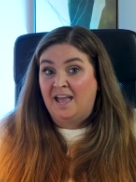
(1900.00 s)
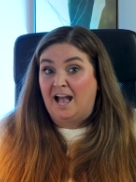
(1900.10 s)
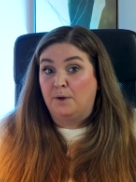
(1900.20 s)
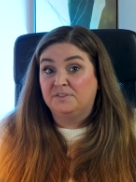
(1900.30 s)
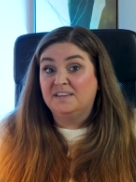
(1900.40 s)

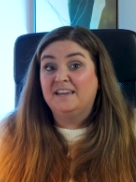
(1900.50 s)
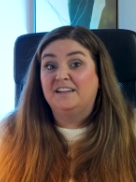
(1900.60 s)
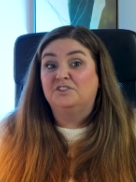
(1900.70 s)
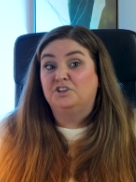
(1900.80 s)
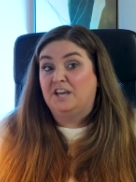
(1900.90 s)
I would
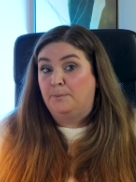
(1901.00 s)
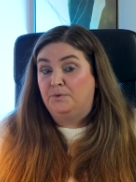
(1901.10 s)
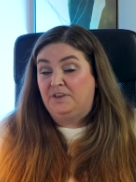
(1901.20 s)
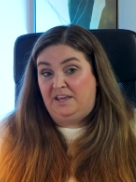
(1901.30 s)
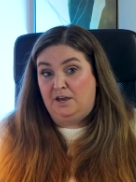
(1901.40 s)
then look at
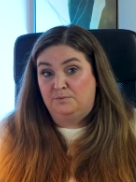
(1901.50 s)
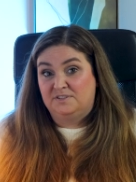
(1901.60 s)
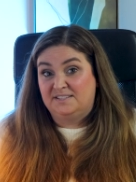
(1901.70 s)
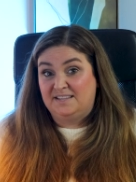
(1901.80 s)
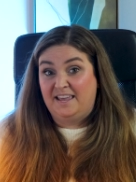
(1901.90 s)
Bookio
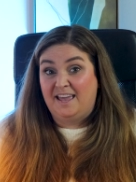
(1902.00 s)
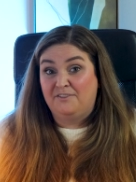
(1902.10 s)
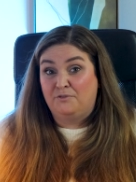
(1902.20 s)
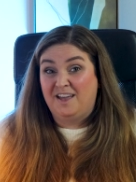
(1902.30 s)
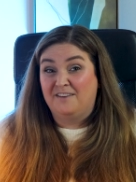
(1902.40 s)
to see
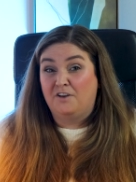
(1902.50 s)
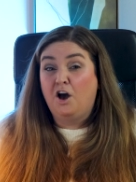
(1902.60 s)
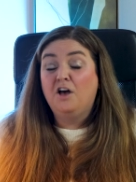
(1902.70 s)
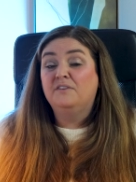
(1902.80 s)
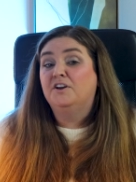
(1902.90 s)
if we have
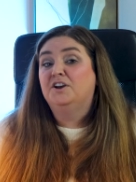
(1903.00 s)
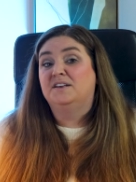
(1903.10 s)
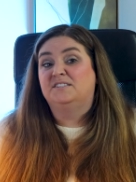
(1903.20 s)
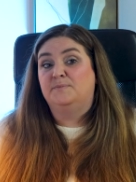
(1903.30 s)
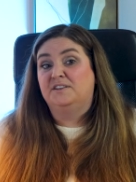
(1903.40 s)
all of our
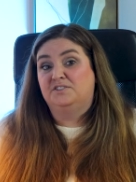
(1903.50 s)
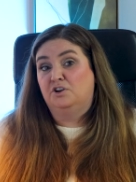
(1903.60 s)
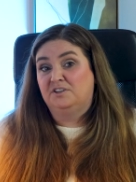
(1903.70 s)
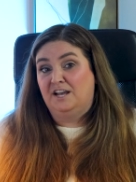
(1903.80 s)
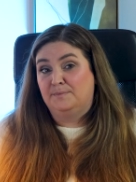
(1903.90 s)
customized
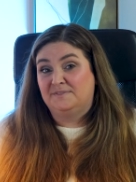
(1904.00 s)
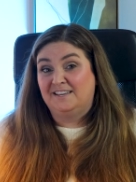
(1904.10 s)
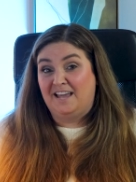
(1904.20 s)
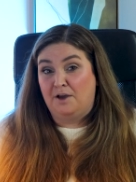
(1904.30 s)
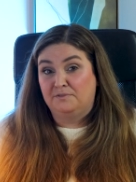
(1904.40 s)
start times
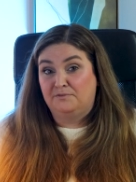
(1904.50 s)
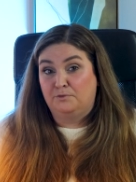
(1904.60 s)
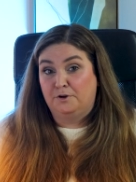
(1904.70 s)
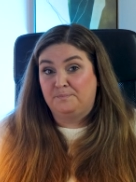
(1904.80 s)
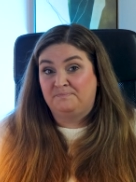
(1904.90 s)
accounted
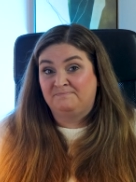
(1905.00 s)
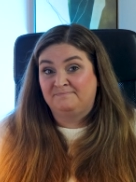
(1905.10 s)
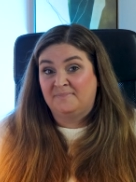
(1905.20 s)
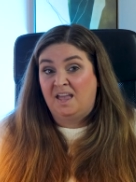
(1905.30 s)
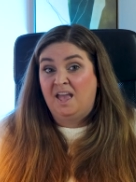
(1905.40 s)
for.
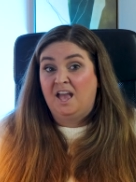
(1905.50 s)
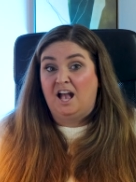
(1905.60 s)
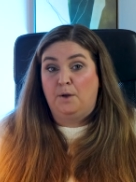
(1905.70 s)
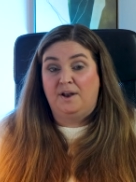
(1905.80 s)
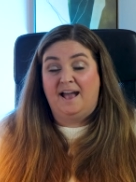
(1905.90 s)

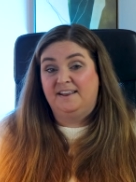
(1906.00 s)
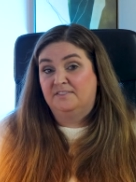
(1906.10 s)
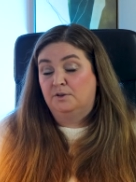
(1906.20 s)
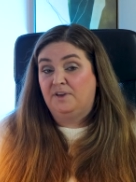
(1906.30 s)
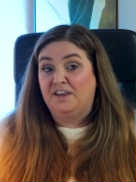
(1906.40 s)
I would add
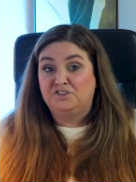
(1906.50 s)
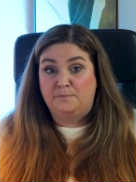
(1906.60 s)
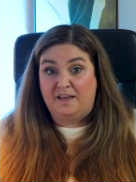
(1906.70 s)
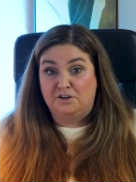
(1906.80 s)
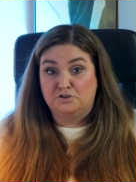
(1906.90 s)
in location
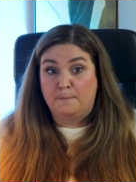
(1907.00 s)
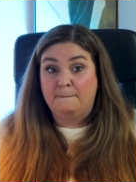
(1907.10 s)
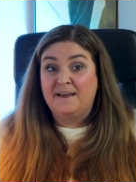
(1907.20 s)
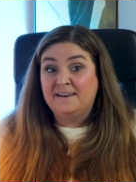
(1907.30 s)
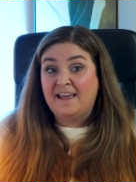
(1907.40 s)
manager
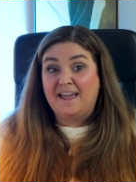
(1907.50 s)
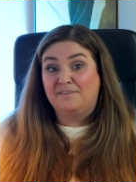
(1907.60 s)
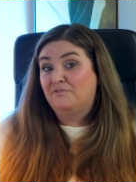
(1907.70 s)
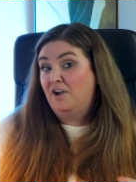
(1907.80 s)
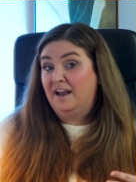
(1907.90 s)
Monday
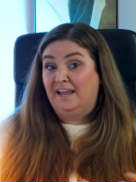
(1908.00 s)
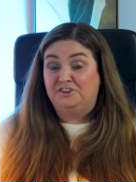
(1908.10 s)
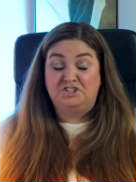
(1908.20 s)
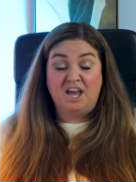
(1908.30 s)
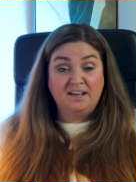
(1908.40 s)
and Friday
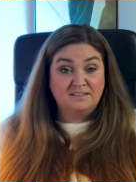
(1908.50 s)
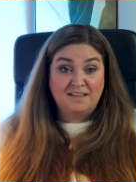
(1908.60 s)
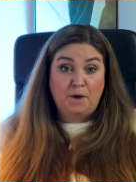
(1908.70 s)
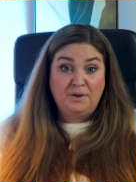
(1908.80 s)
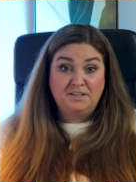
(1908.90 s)
checks
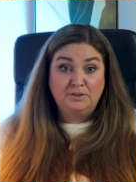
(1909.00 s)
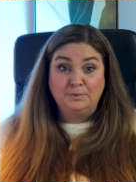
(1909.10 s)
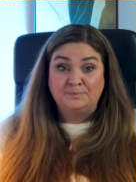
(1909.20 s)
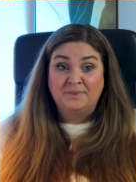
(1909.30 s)
that we do,